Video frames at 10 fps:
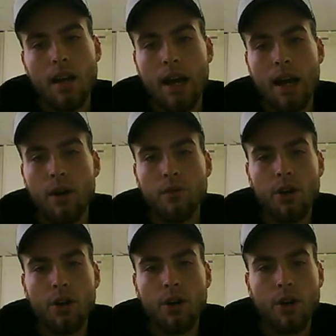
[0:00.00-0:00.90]

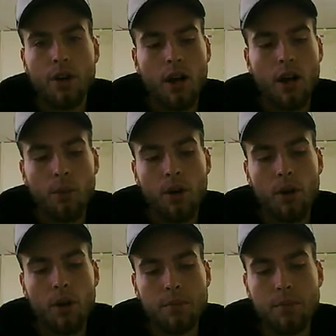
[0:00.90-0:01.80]
However, I
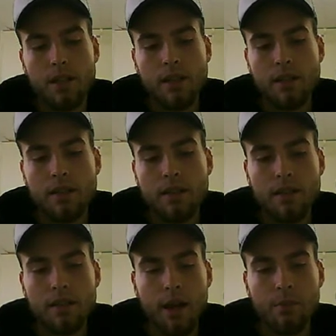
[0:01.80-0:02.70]
want to be
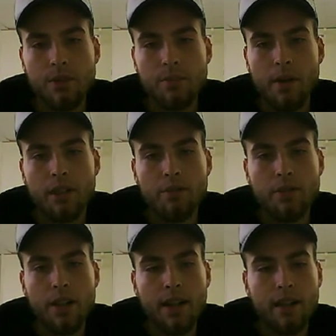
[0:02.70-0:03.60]
that perspective
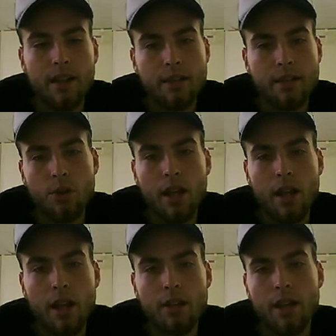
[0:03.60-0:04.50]
that is put
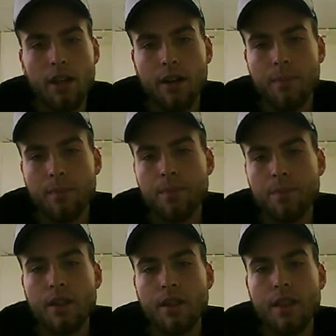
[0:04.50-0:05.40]
out there
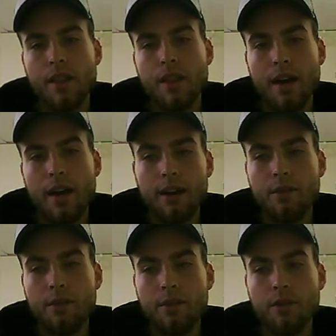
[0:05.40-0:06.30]
that
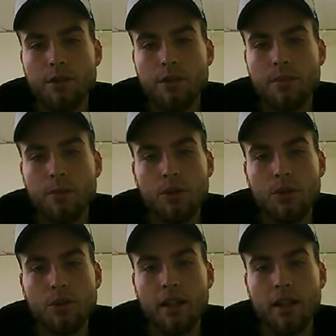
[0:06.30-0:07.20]
forces people
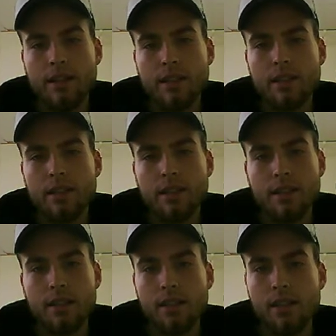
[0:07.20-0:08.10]
to at least
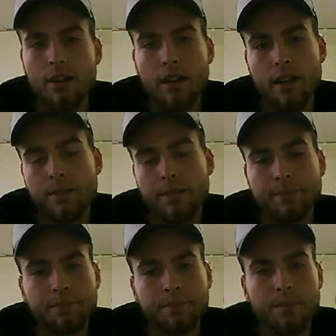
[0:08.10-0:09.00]
consider it and
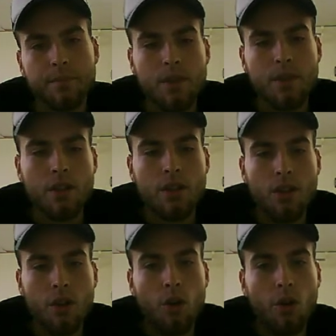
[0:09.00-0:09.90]

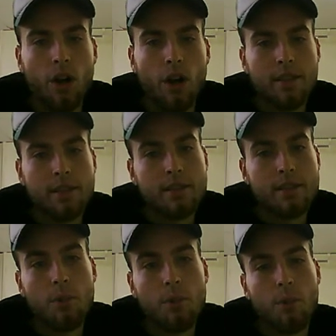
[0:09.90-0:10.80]
or at least
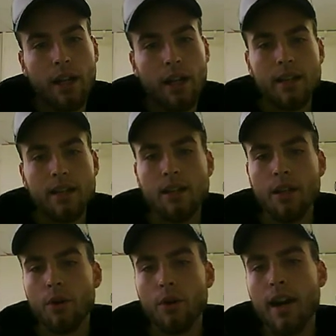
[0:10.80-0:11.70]
bring it into
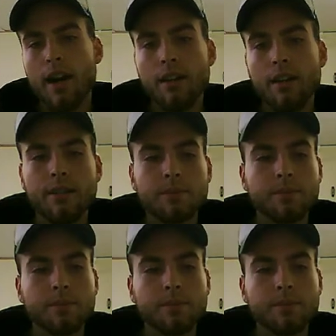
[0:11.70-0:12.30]
their reality.